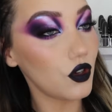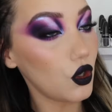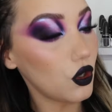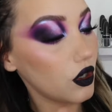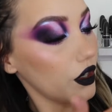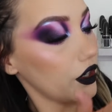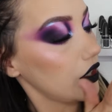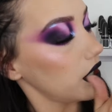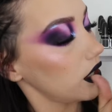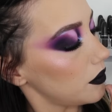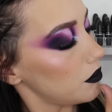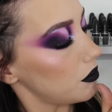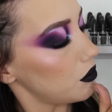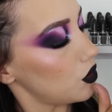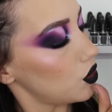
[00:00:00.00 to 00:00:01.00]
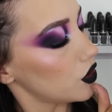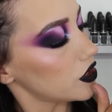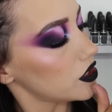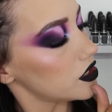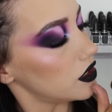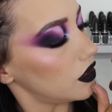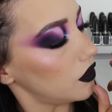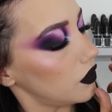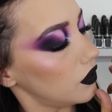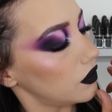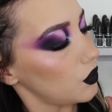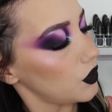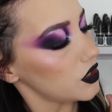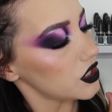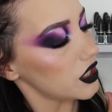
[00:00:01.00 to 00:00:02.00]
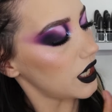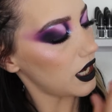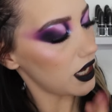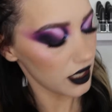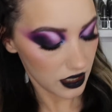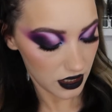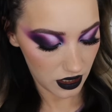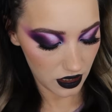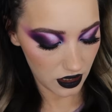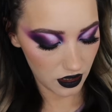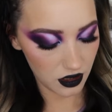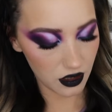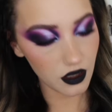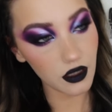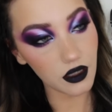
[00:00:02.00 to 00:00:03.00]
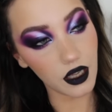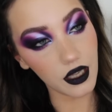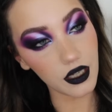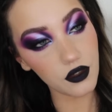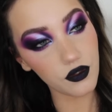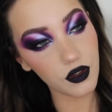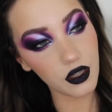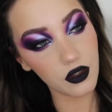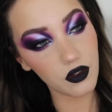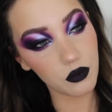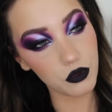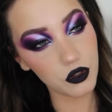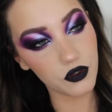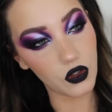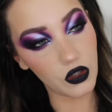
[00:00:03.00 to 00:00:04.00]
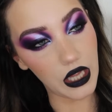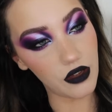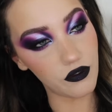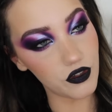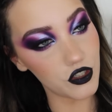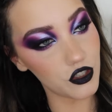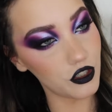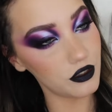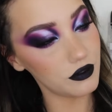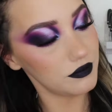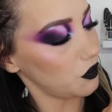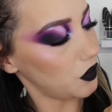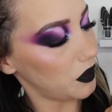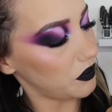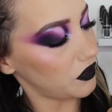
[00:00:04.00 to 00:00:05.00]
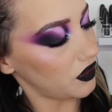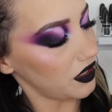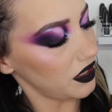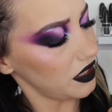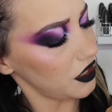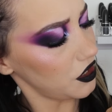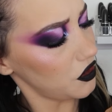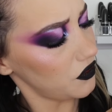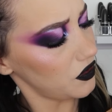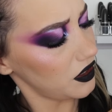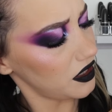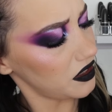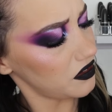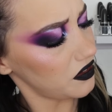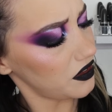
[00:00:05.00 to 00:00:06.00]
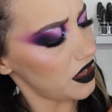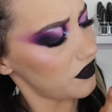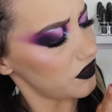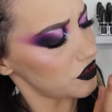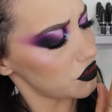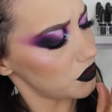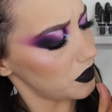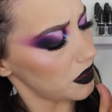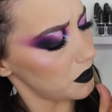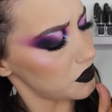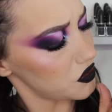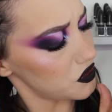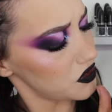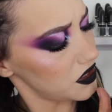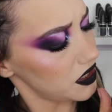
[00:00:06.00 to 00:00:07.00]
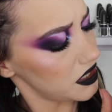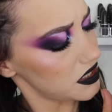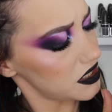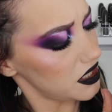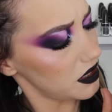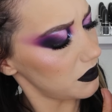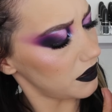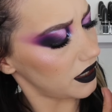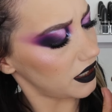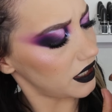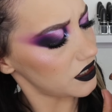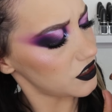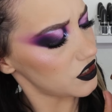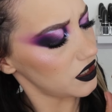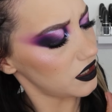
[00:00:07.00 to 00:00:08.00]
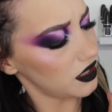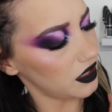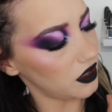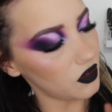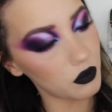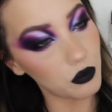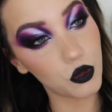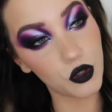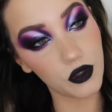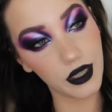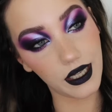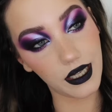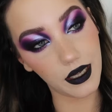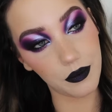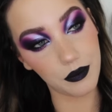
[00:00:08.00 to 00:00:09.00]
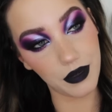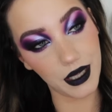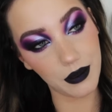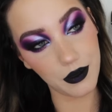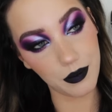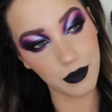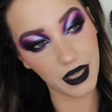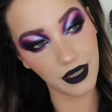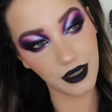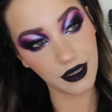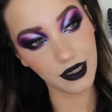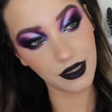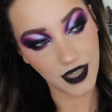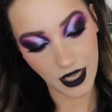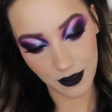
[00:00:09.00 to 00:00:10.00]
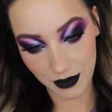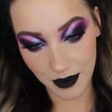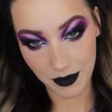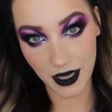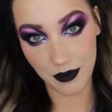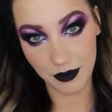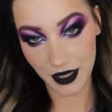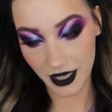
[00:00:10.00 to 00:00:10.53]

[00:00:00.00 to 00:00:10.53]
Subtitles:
for Immortal, which I kind of think is more of a lavender. Well, I was thinking of it as a lavender when I was using it today, but I actually think it's more like a baby pink, and maybe I'm